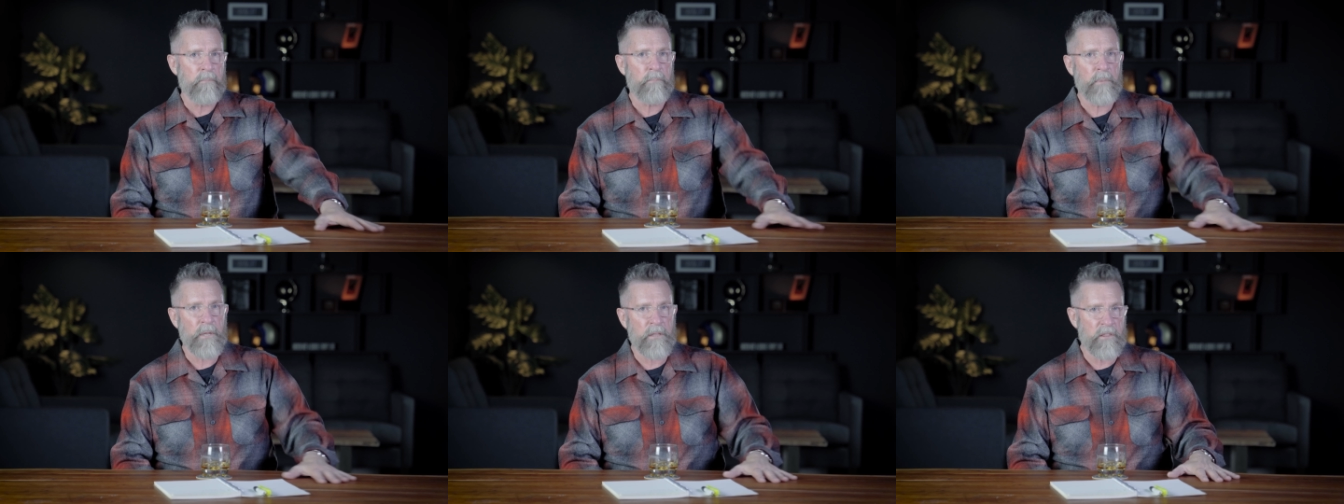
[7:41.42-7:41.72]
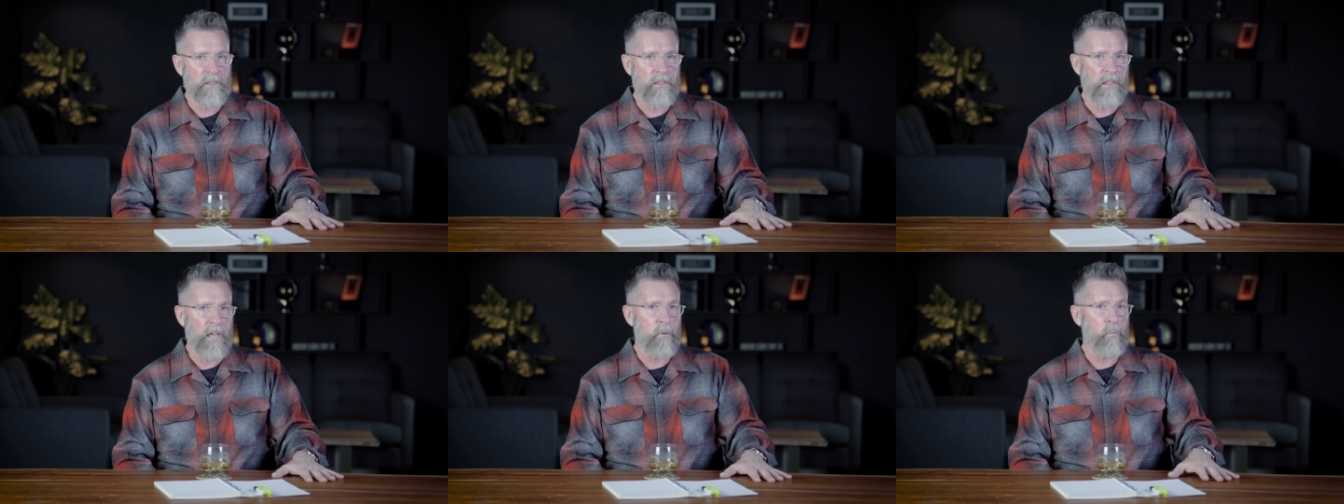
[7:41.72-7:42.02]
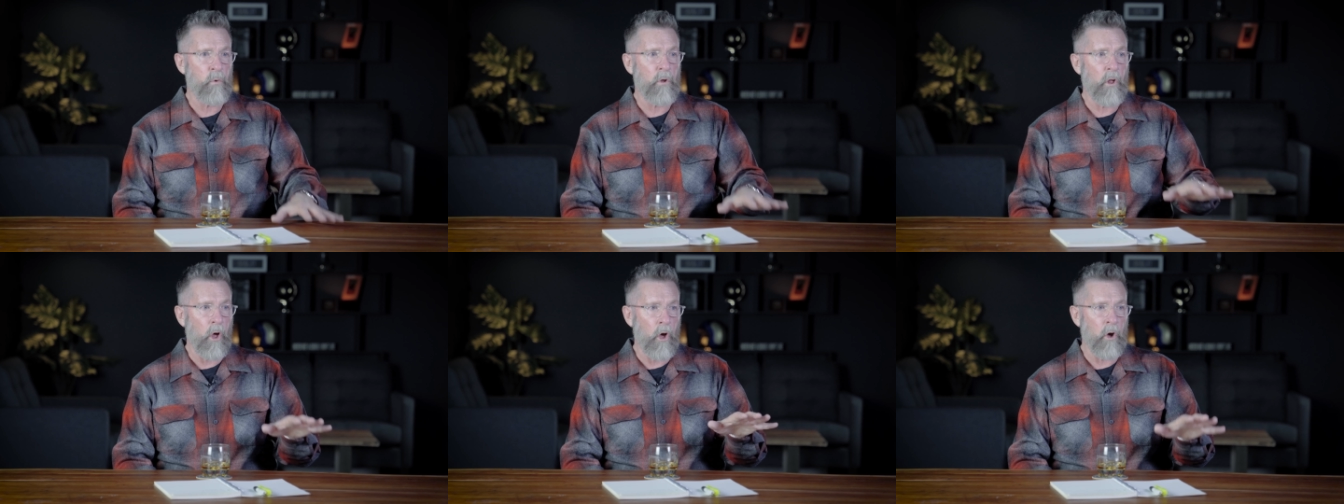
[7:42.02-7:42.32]
But they
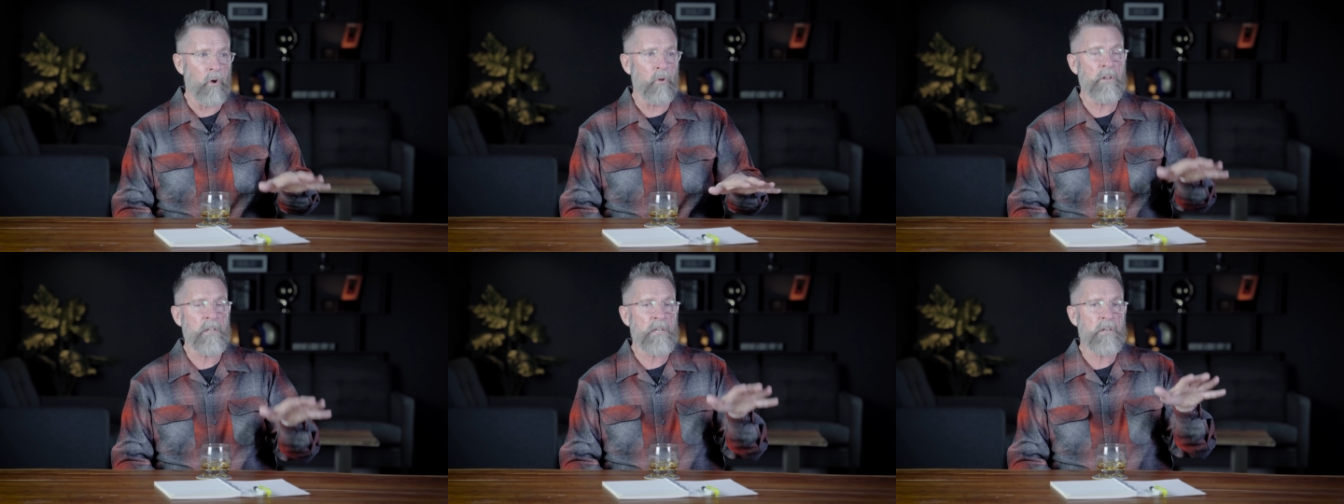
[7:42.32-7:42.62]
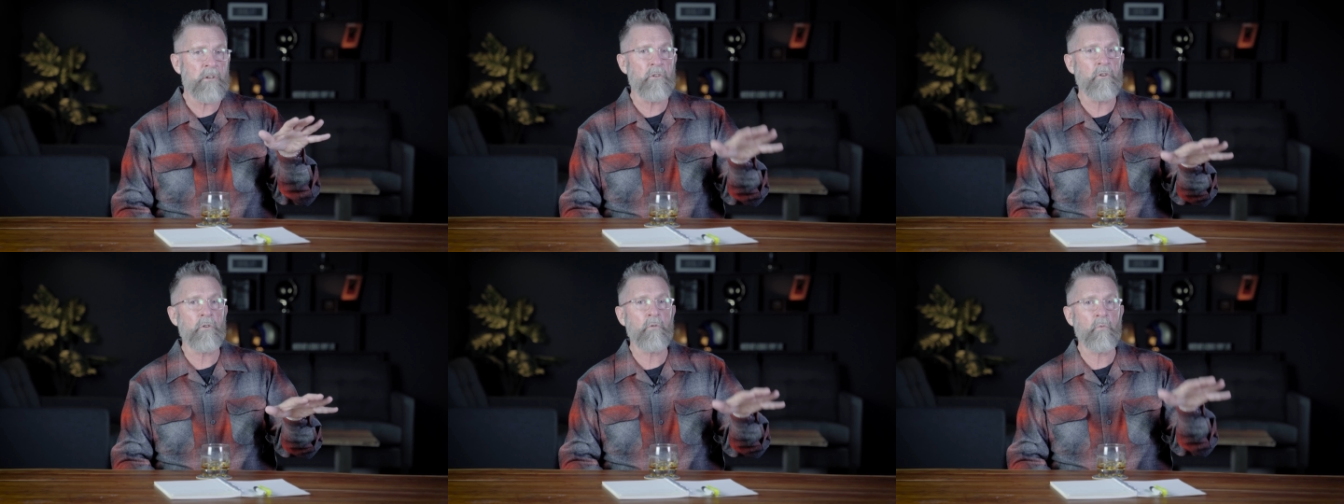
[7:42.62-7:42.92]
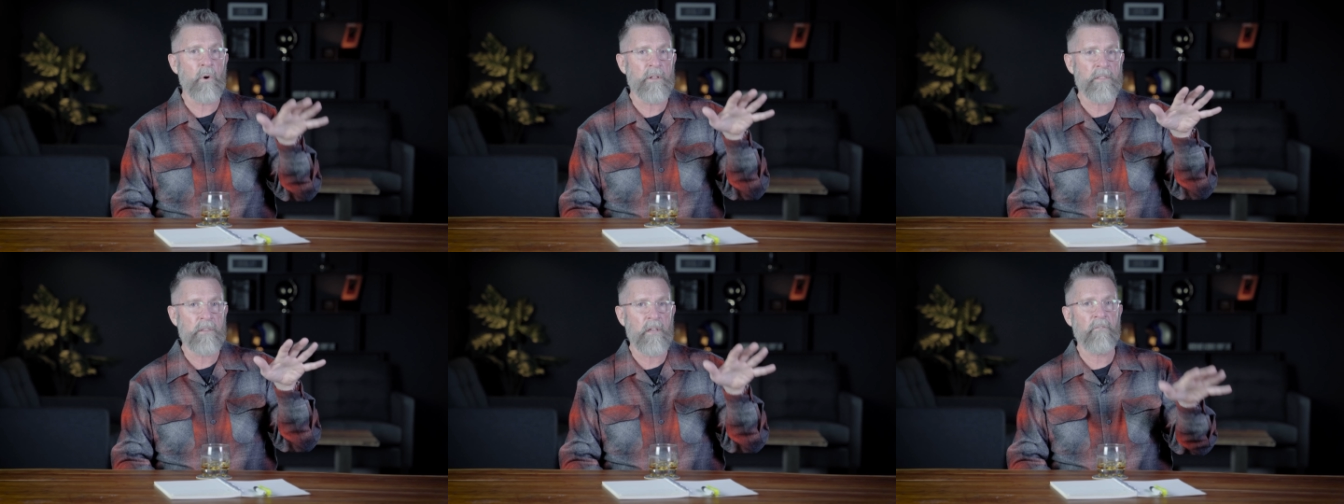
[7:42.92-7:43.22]
will only do
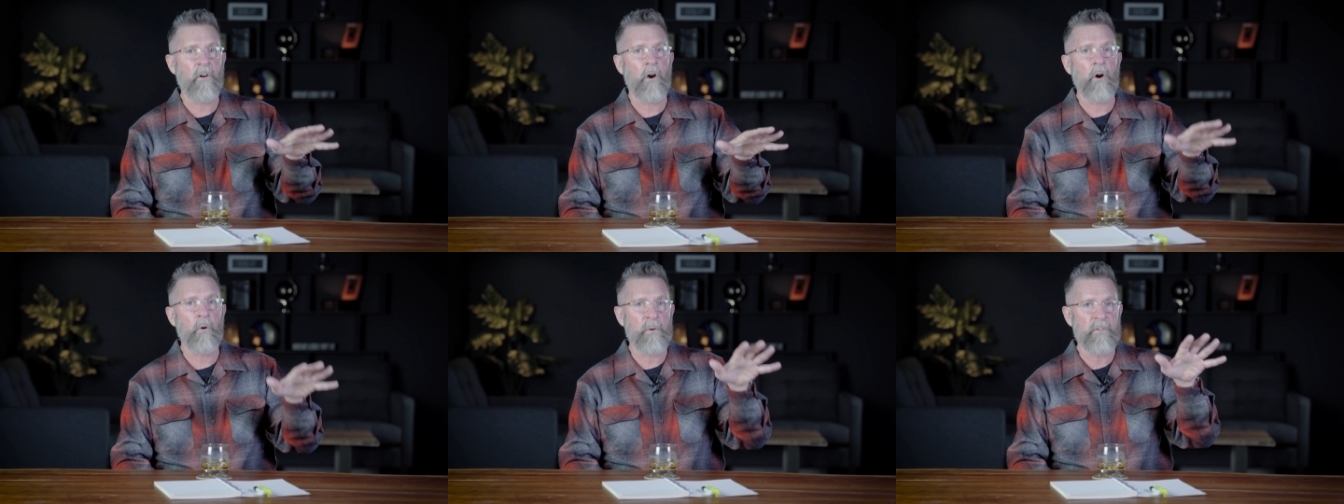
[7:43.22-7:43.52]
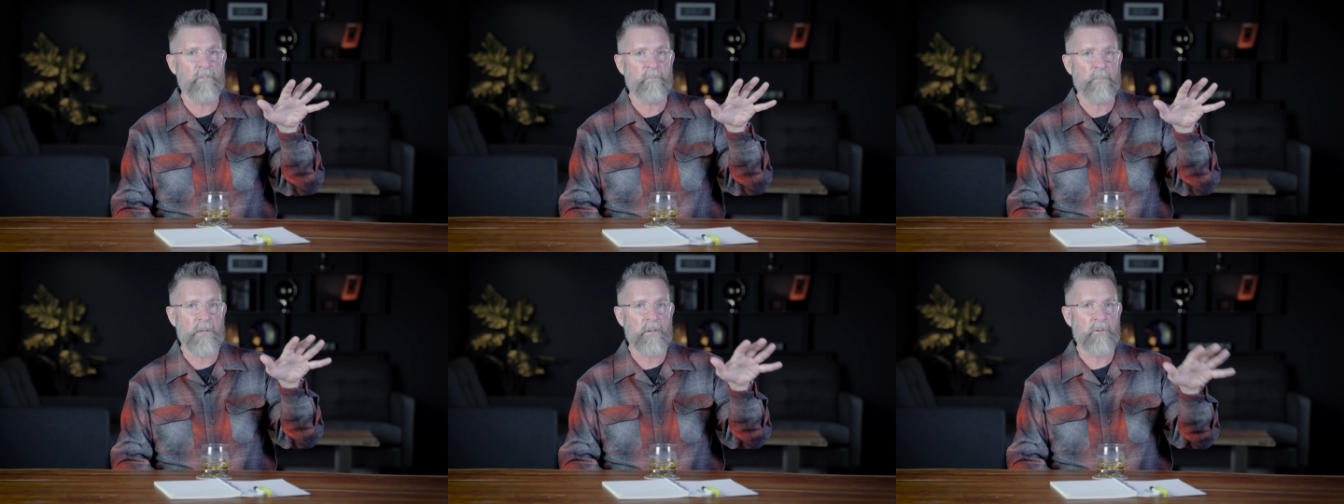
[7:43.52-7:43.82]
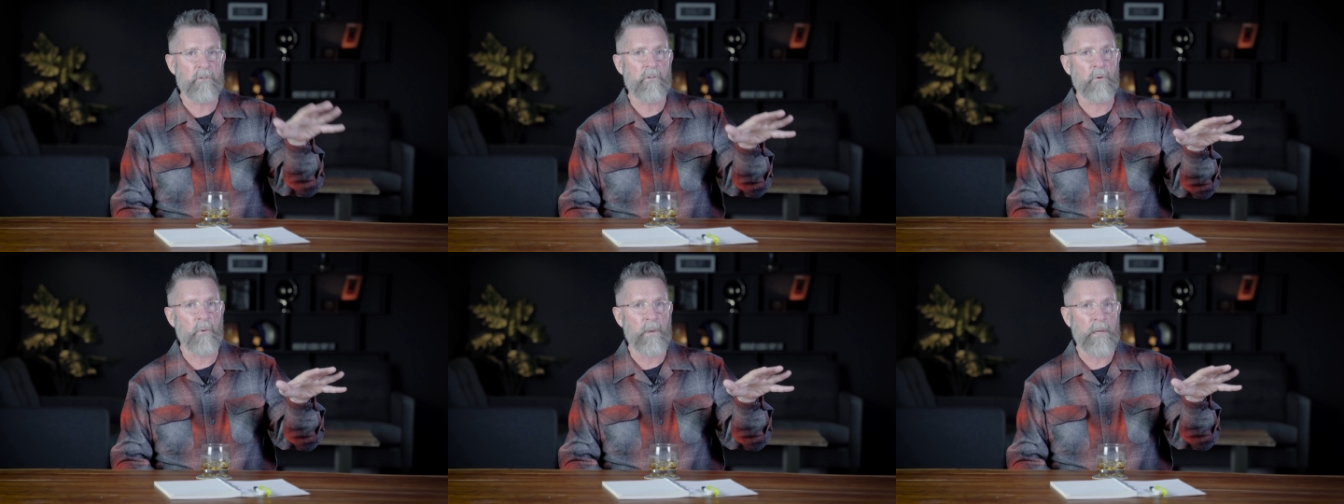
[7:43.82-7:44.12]
what they've always
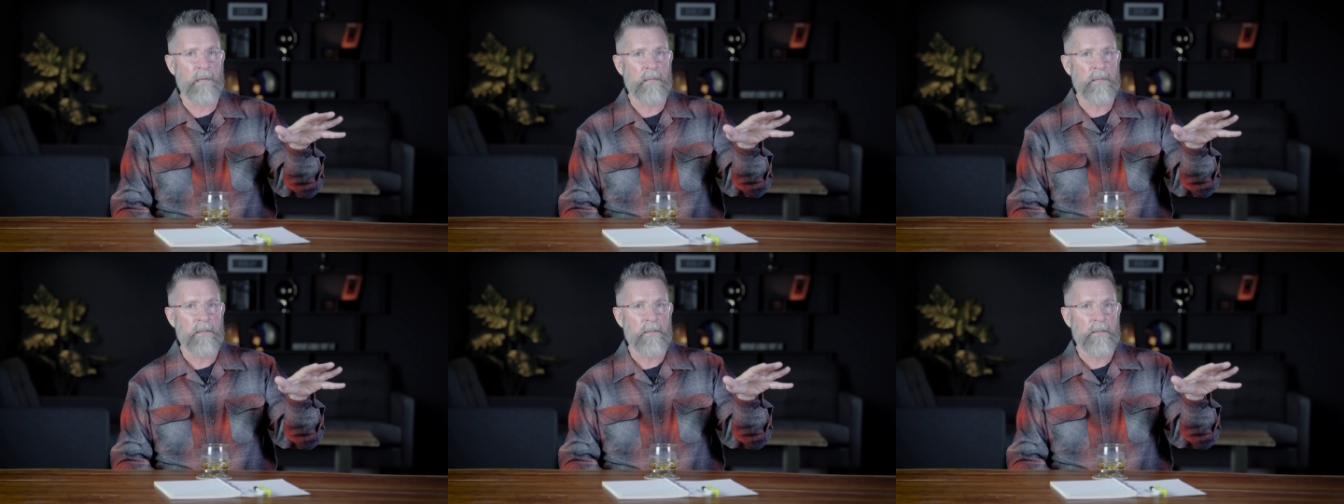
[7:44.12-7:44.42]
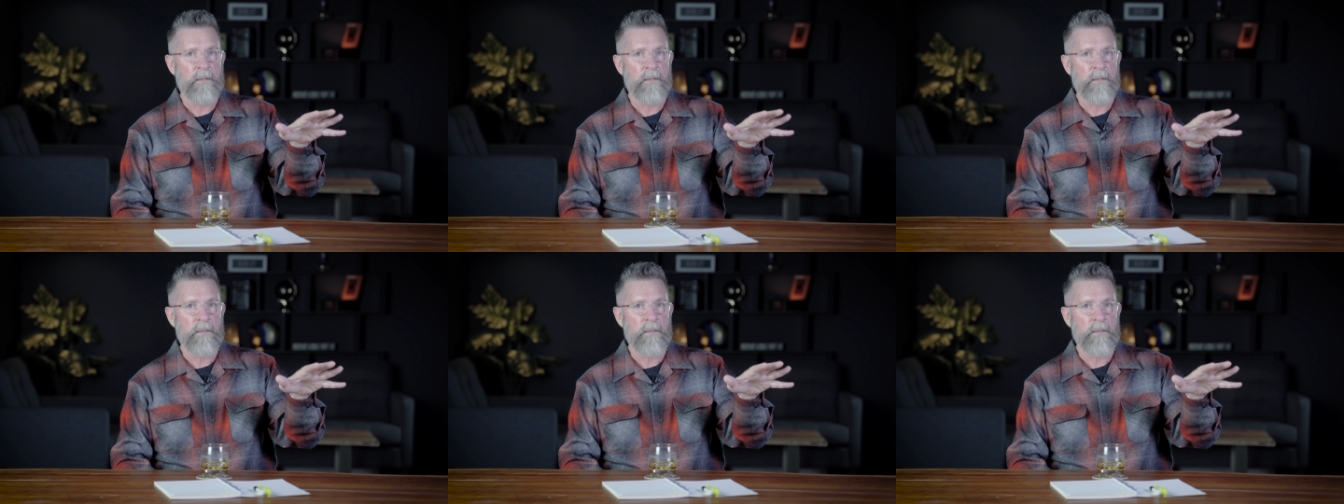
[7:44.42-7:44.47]
been doing.